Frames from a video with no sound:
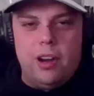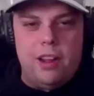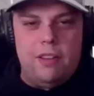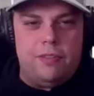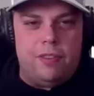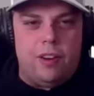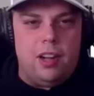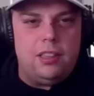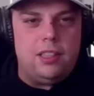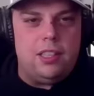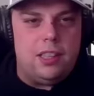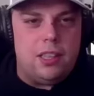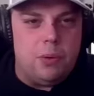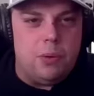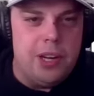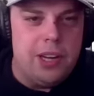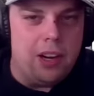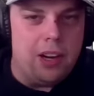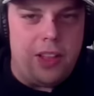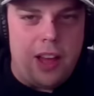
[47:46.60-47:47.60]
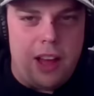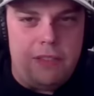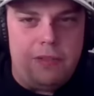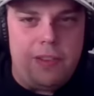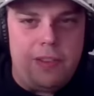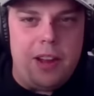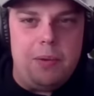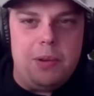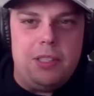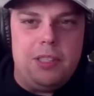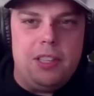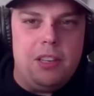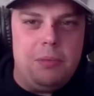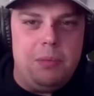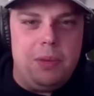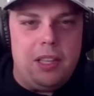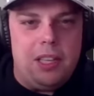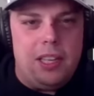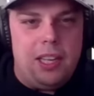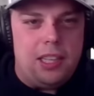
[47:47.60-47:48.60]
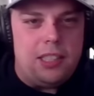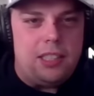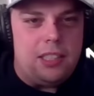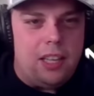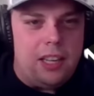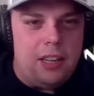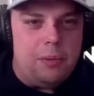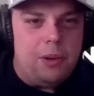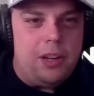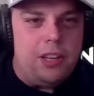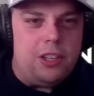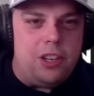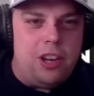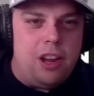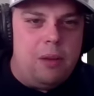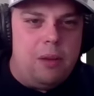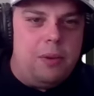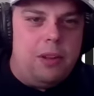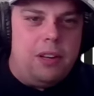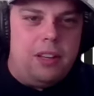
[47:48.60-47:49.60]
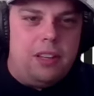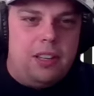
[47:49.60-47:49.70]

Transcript: fought that the winner of that fight was going to be the next lightweight champion.